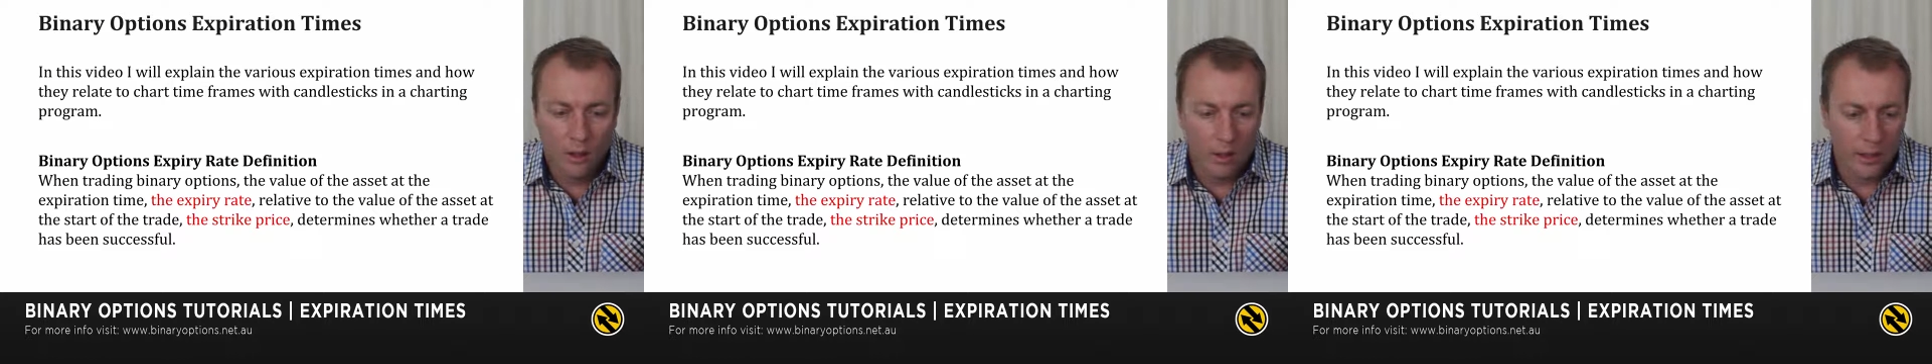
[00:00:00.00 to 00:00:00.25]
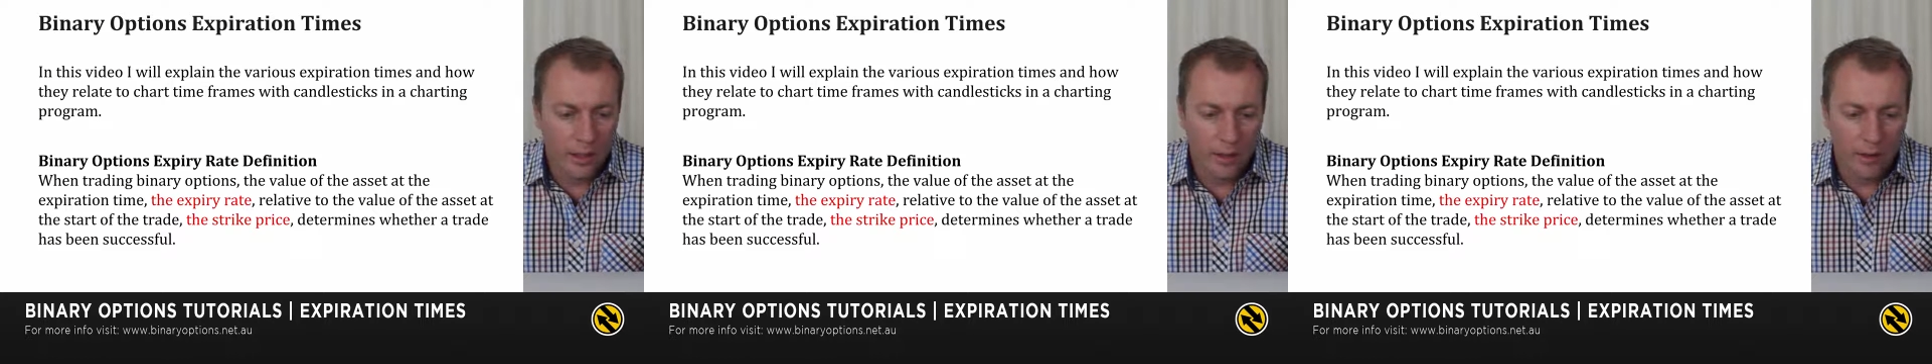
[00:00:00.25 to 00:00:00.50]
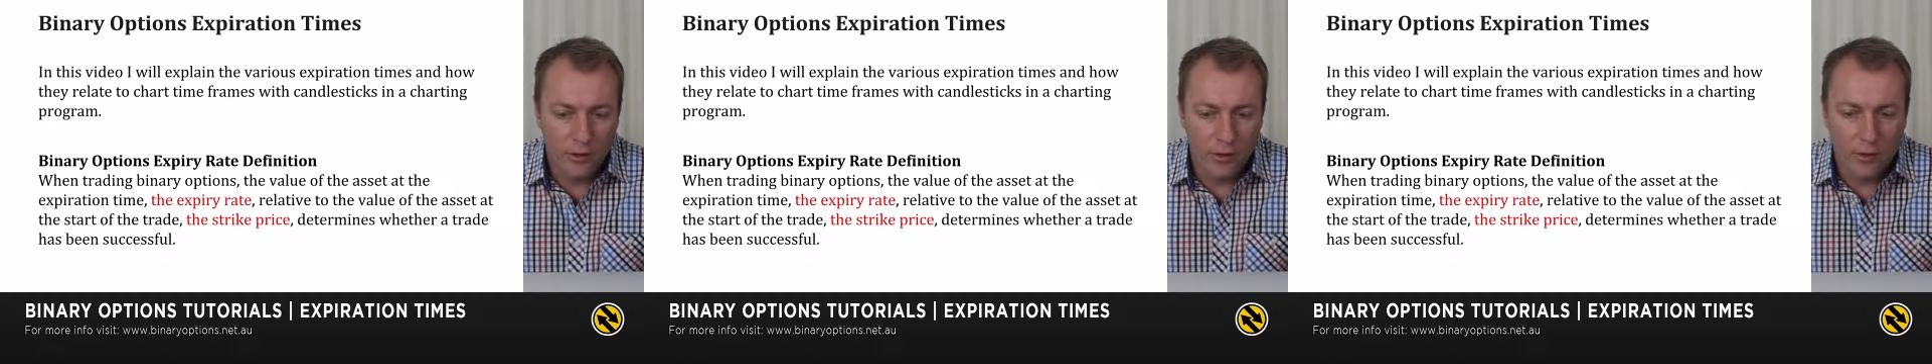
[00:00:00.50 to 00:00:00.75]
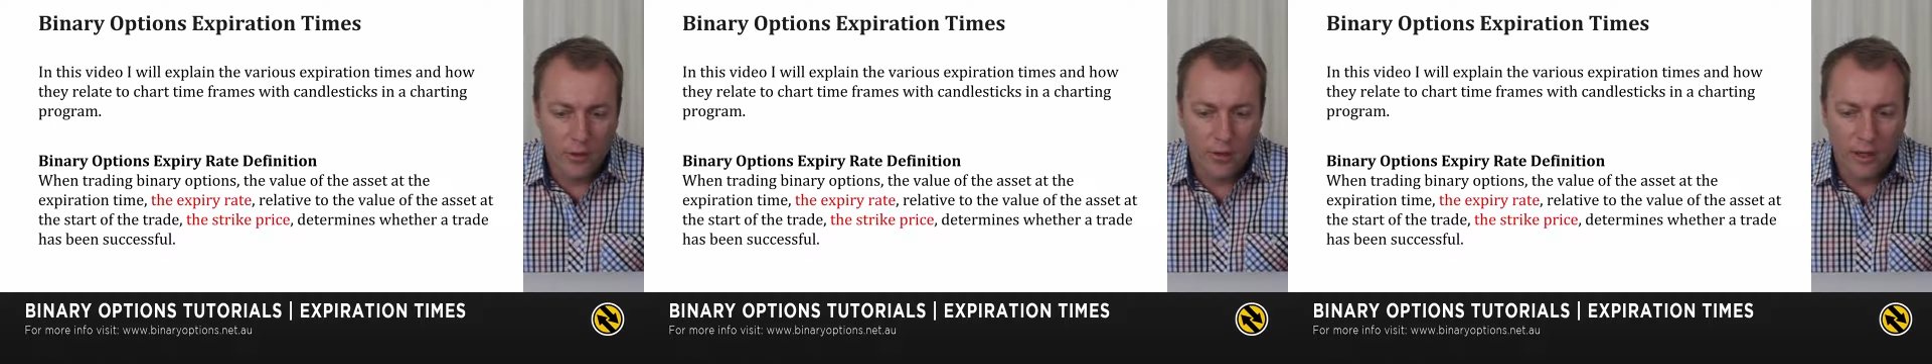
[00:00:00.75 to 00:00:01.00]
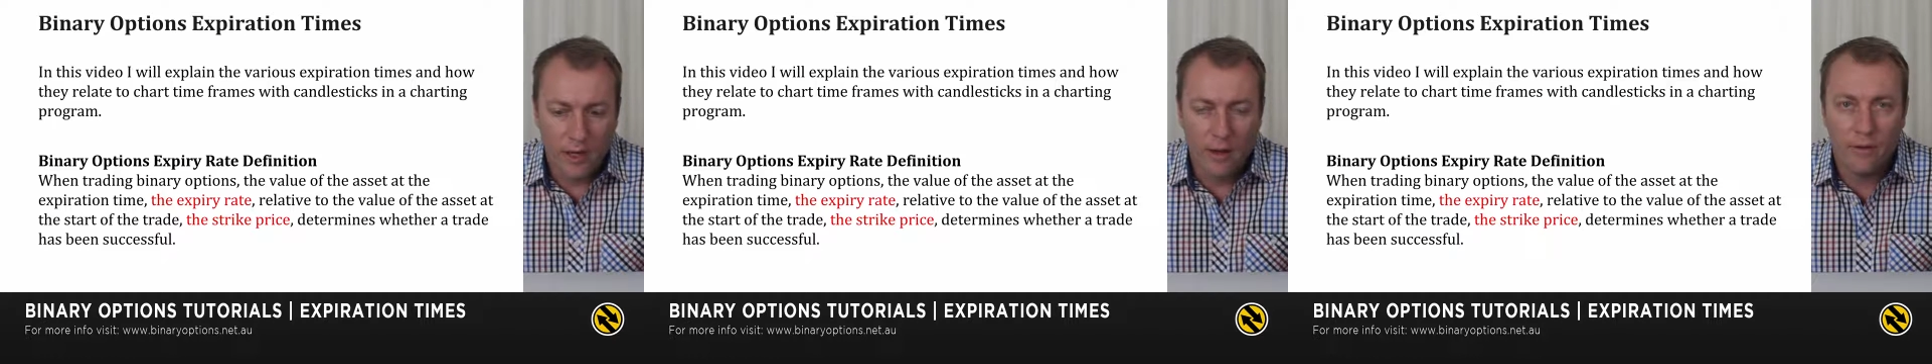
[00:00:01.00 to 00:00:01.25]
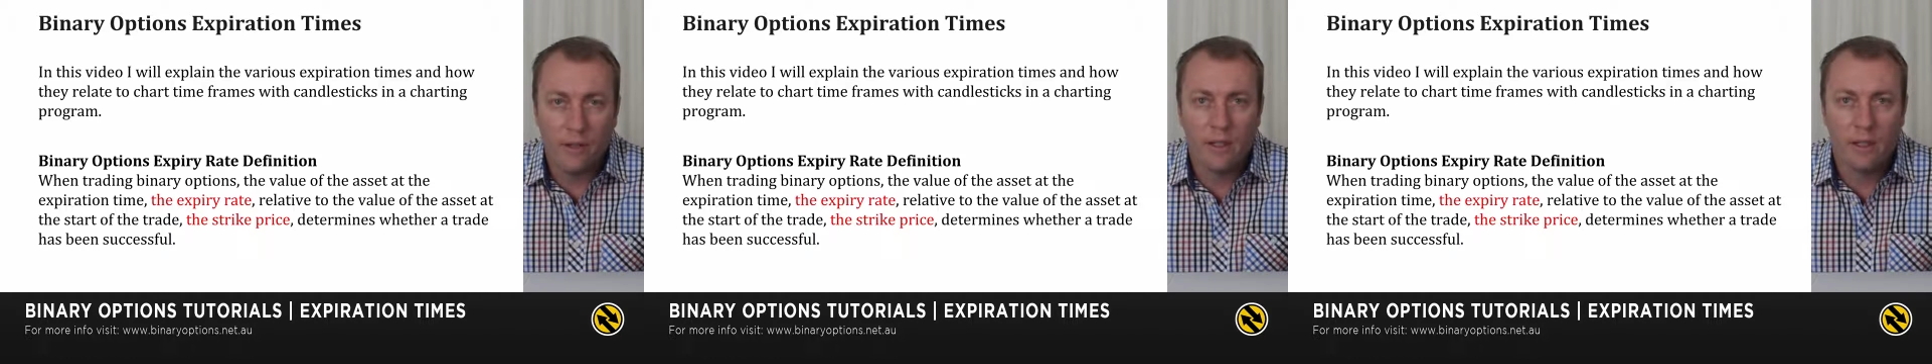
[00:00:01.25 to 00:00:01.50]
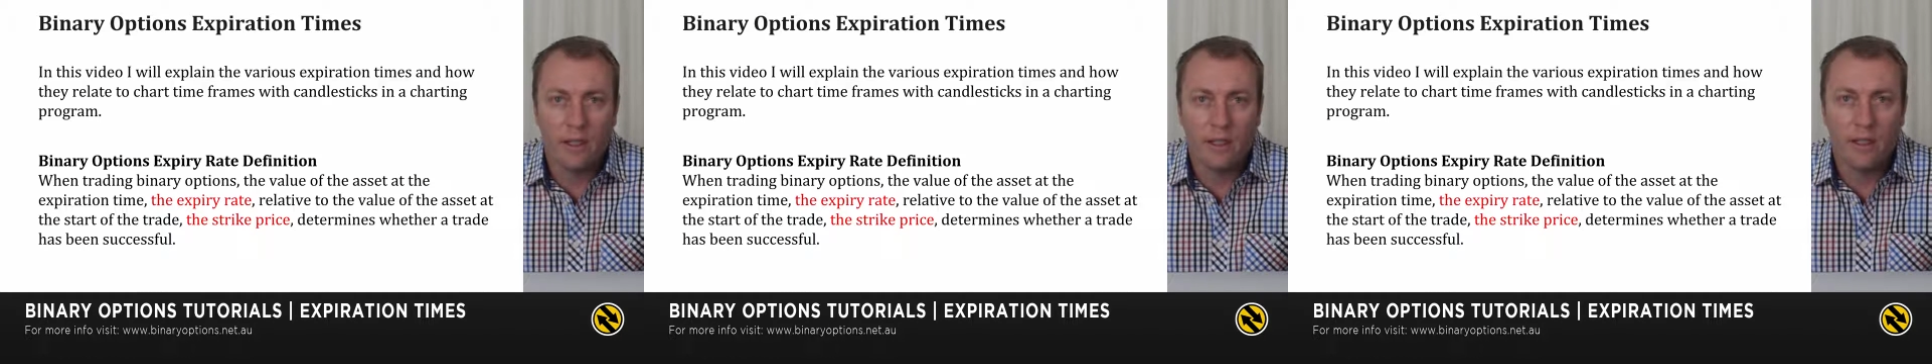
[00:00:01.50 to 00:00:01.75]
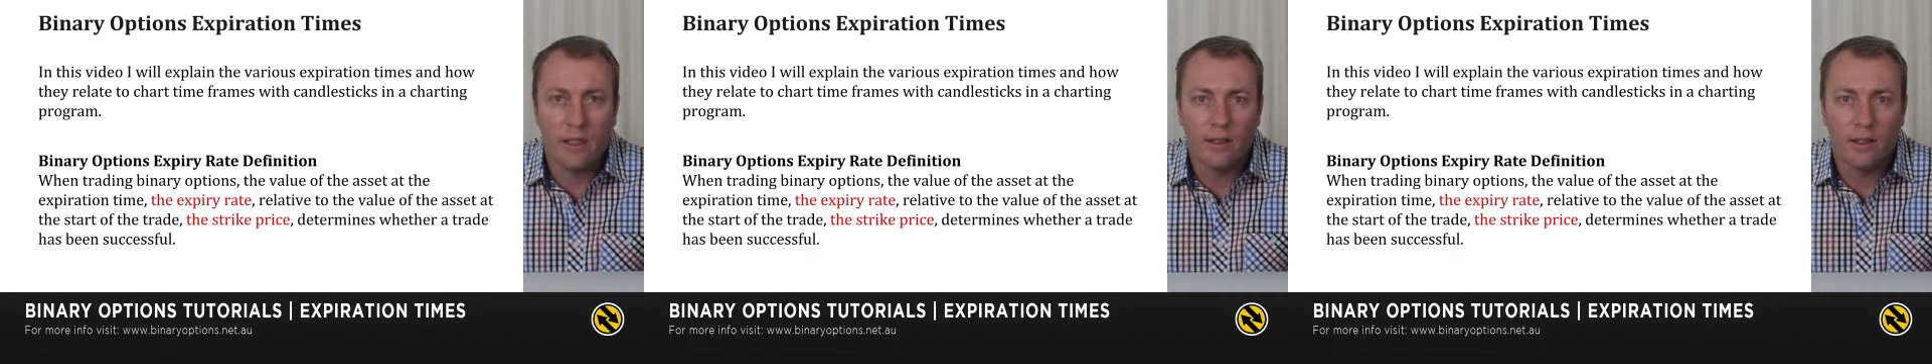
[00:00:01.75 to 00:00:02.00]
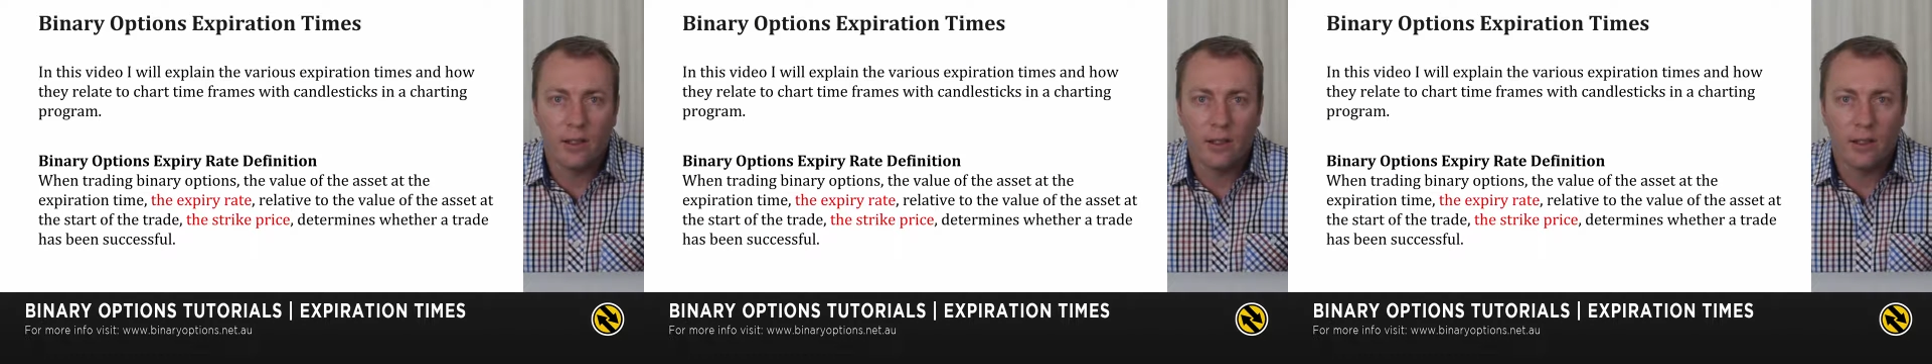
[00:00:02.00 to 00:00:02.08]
encourage you, if you haven't seen yet,